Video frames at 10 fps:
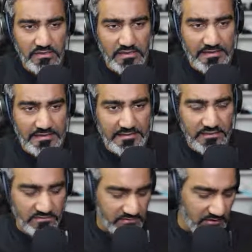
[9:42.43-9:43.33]
And
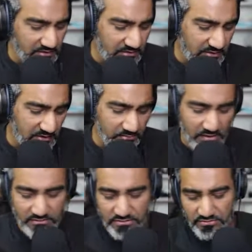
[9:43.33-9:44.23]
that I'm
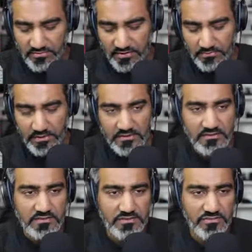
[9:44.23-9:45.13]
not too fun, but
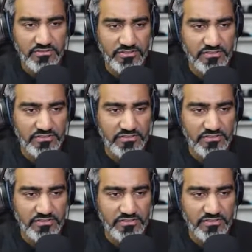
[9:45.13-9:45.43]
these are just